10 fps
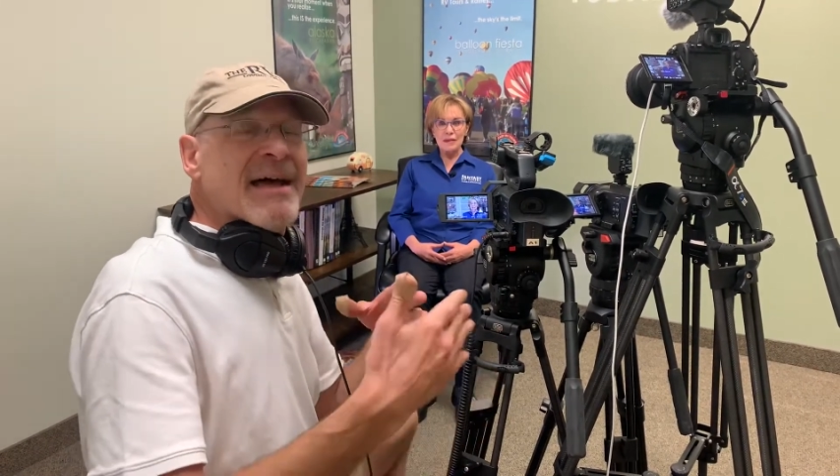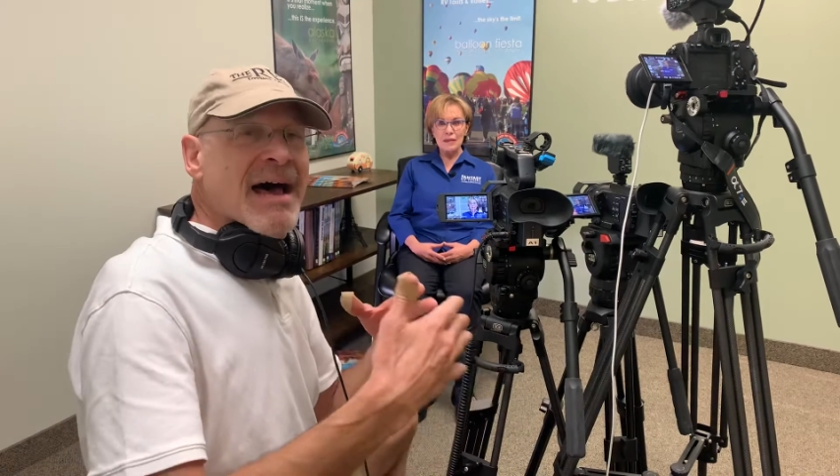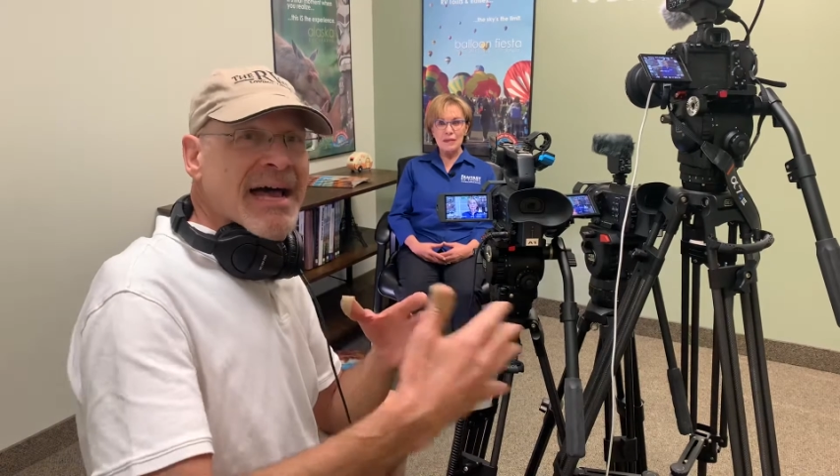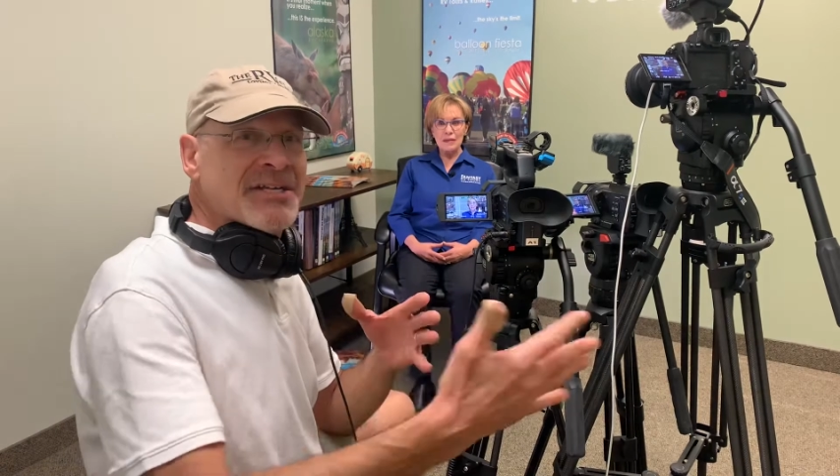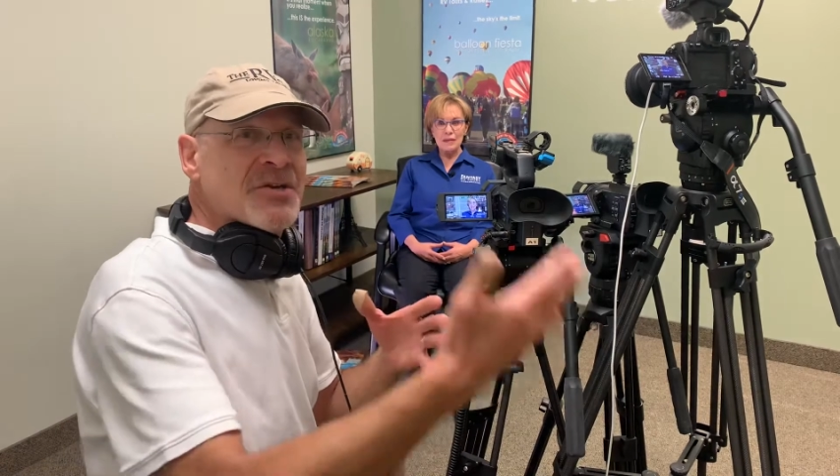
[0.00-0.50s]

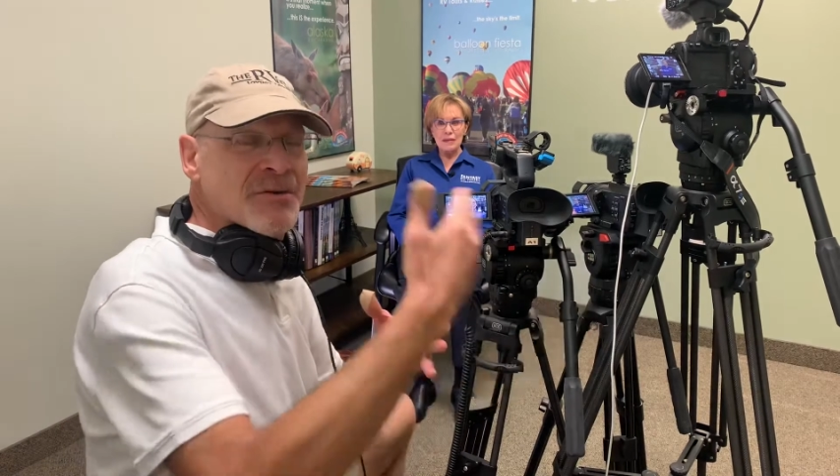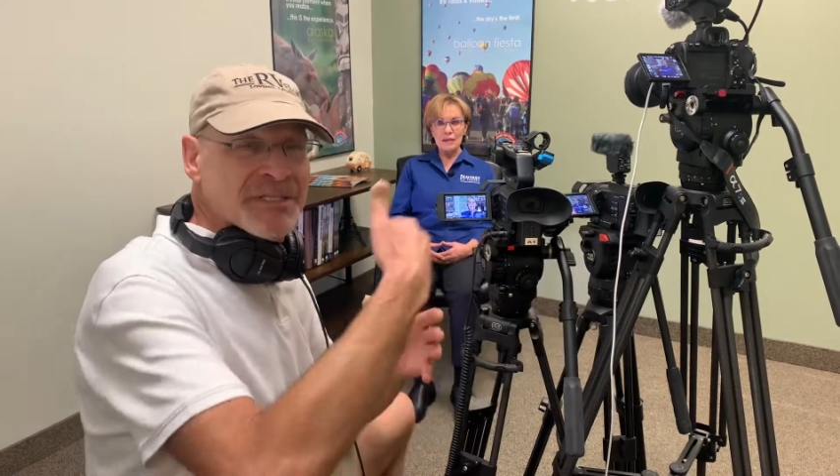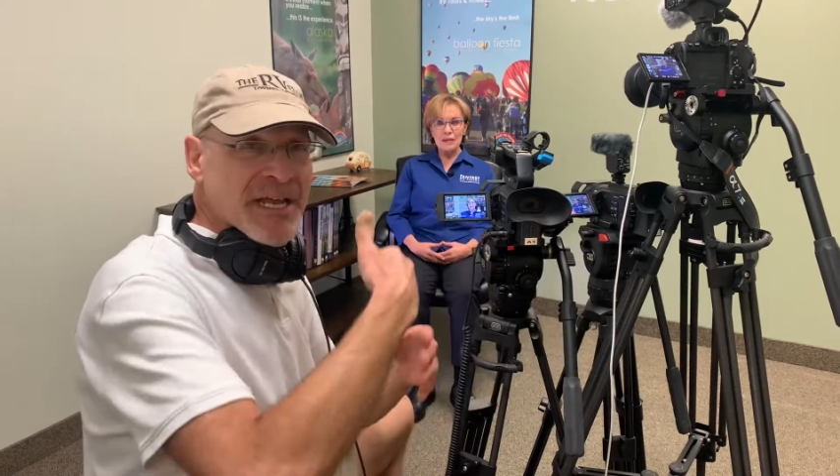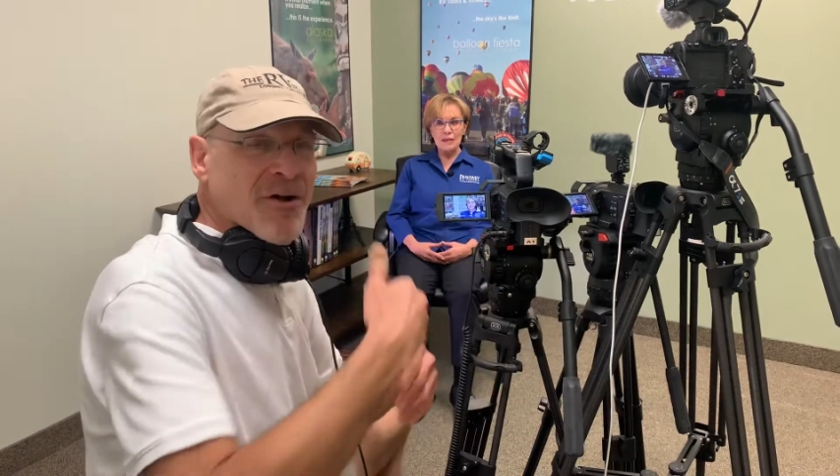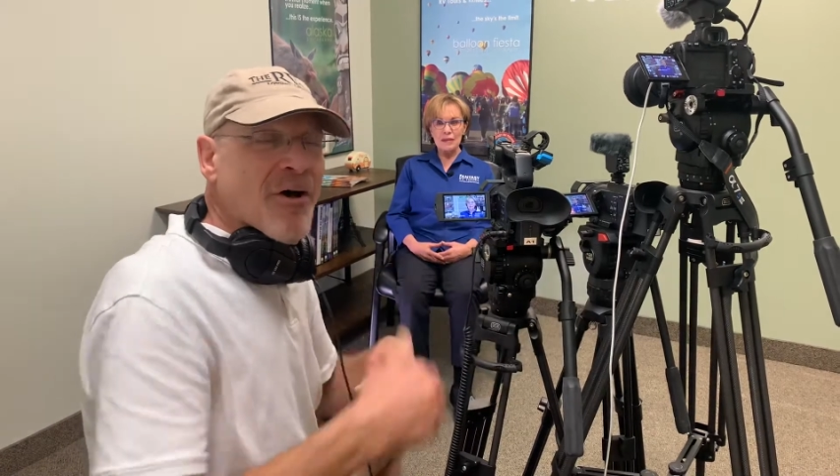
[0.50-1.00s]
iTunes,
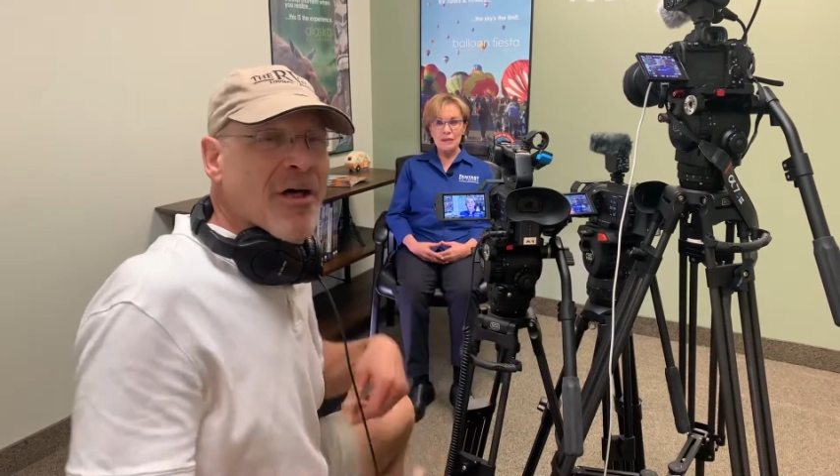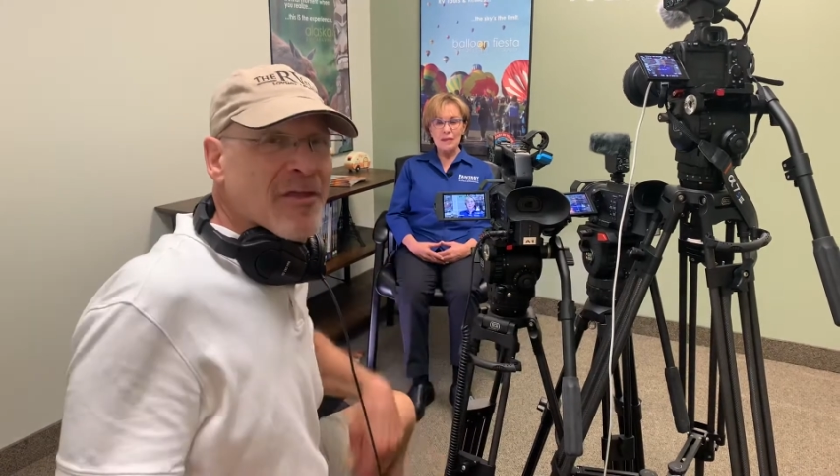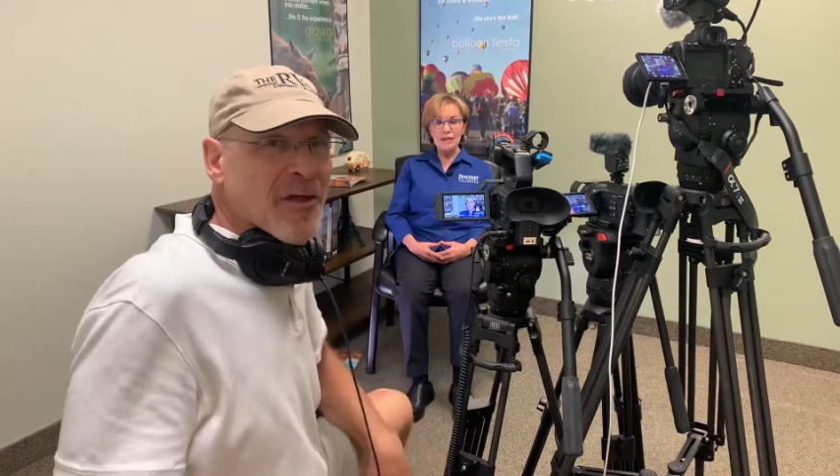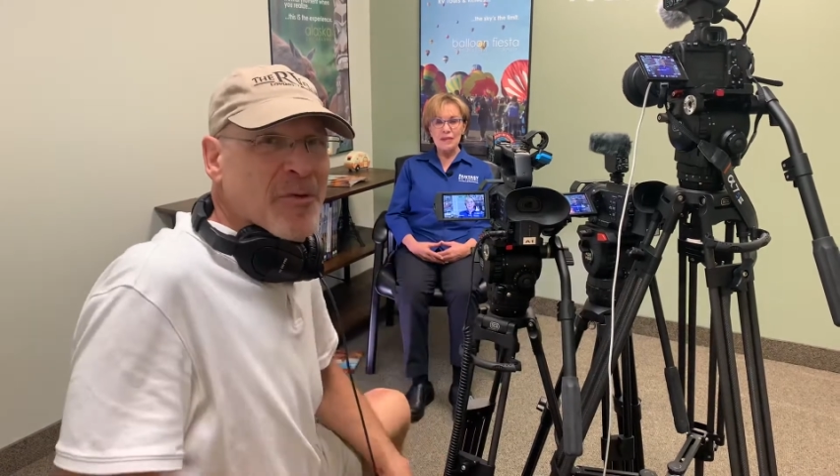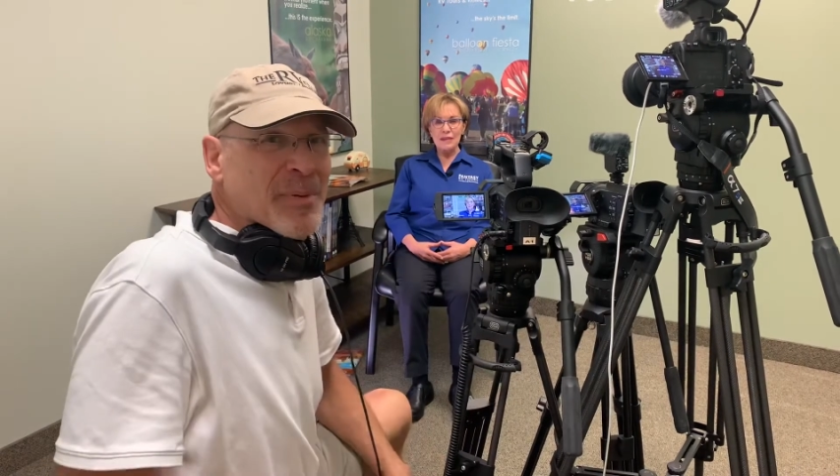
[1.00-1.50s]
and all
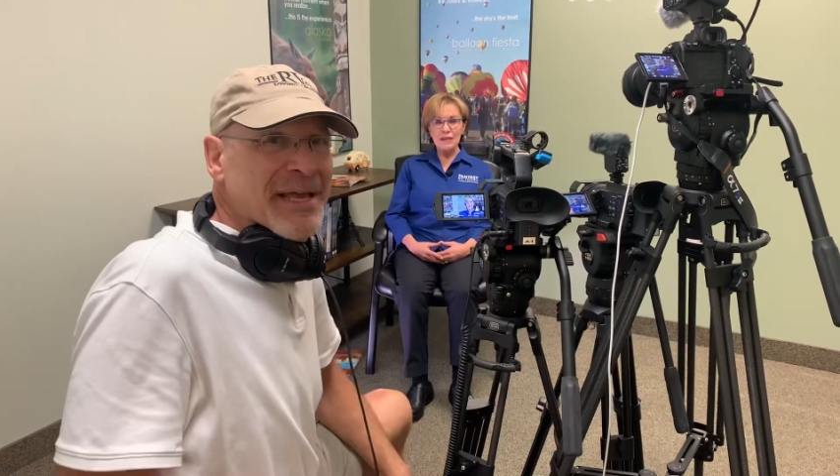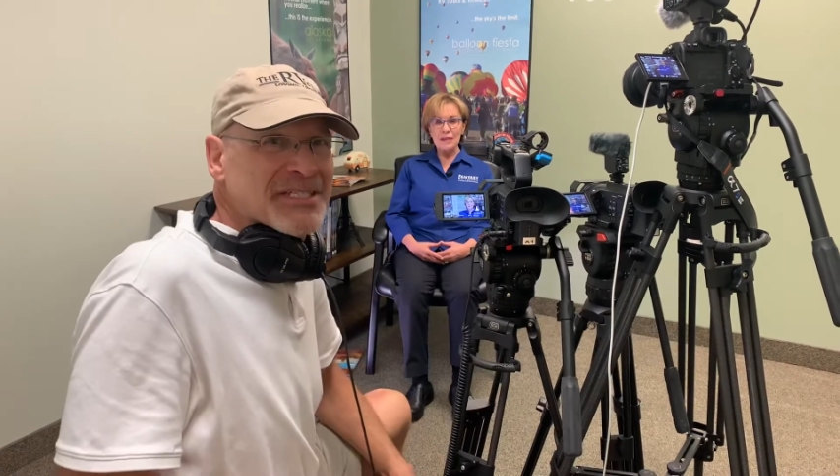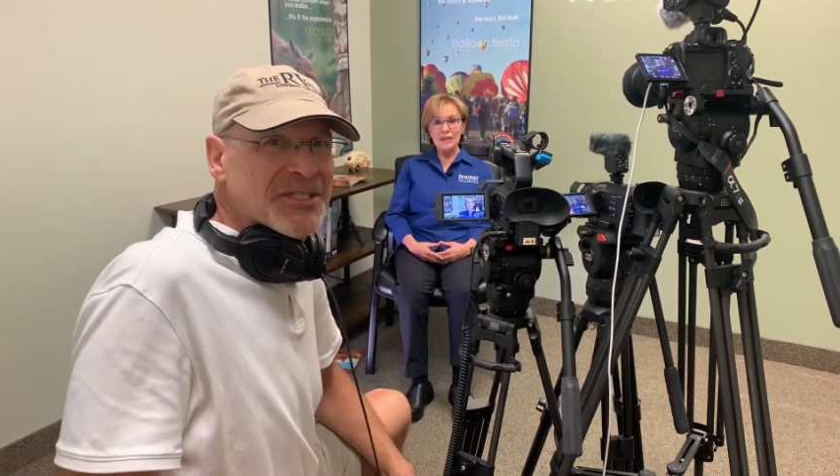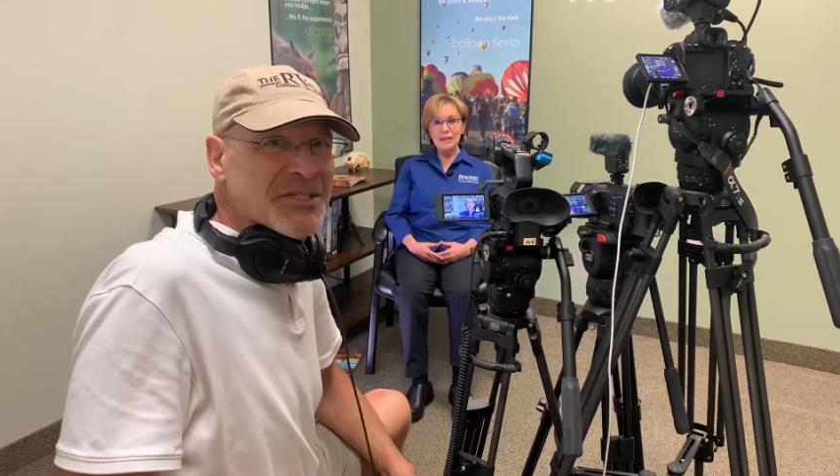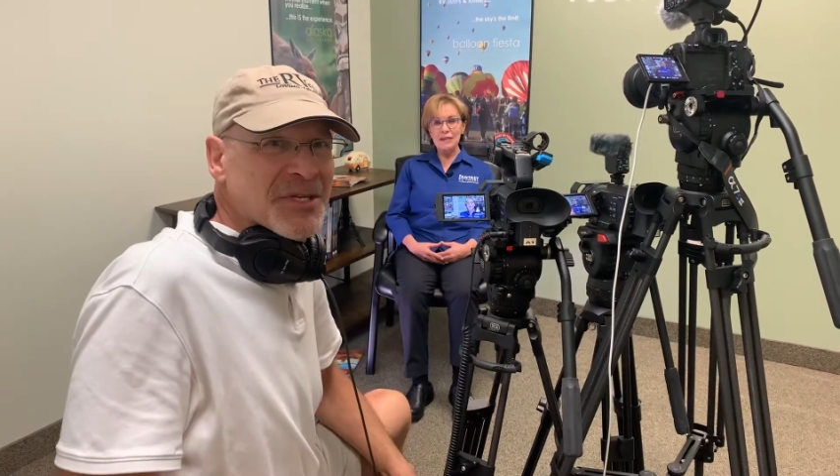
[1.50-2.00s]
the other
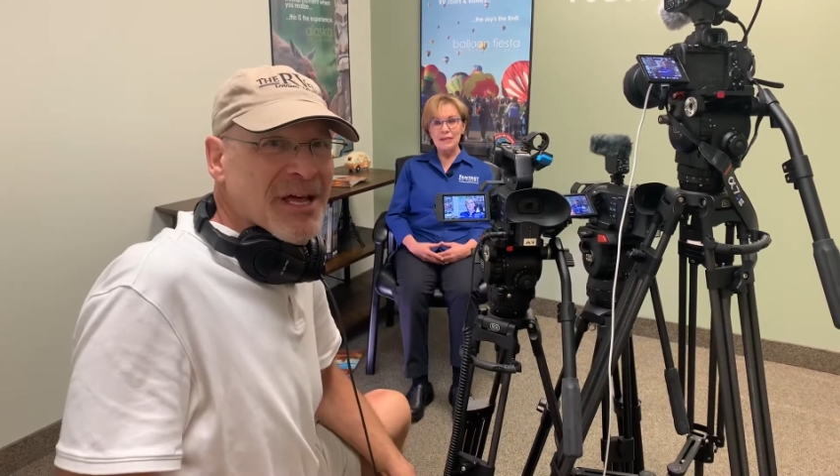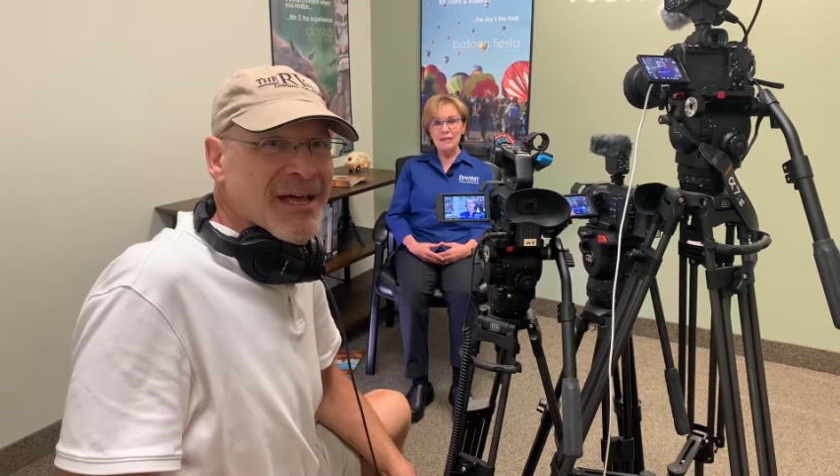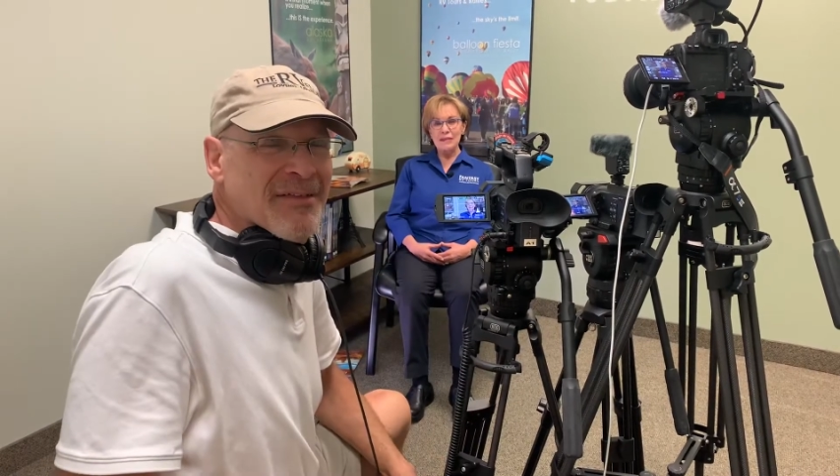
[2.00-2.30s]
places uh,